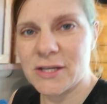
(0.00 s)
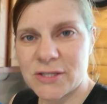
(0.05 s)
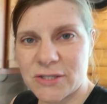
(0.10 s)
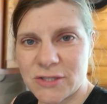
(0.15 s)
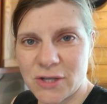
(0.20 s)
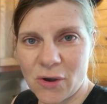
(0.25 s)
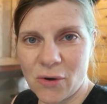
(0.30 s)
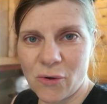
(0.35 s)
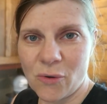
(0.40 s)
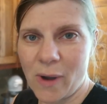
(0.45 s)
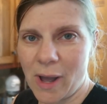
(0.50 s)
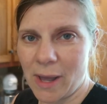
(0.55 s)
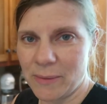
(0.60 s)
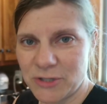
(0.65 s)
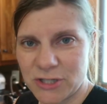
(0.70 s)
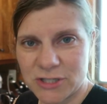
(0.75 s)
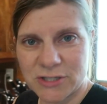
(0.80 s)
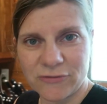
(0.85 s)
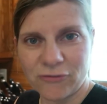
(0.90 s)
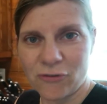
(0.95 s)
So
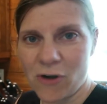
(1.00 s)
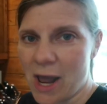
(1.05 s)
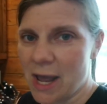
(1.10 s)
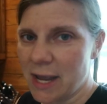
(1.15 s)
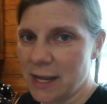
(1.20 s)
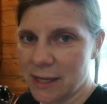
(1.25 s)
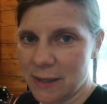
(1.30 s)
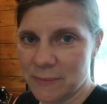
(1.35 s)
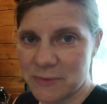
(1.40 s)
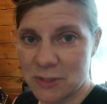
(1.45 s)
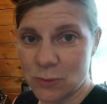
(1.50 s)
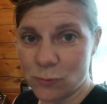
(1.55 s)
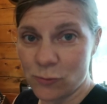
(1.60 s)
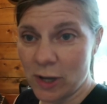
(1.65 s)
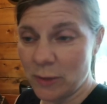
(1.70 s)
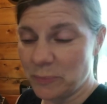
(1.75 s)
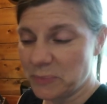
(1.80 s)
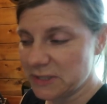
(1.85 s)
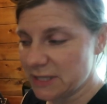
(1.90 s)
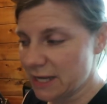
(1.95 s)
I'm just frying up some
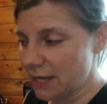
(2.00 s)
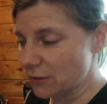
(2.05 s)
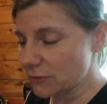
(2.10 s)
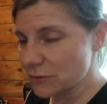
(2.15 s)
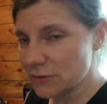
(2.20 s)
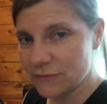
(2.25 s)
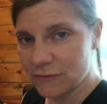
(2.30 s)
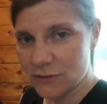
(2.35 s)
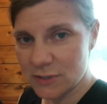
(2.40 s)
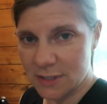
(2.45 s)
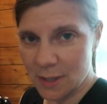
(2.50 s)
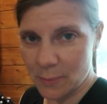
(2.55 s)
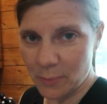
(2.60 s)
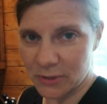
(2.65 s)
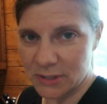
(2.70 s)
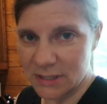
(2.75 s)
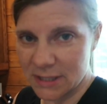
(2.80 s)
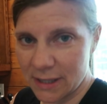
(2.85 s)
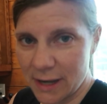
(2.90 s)
red potatoes for supper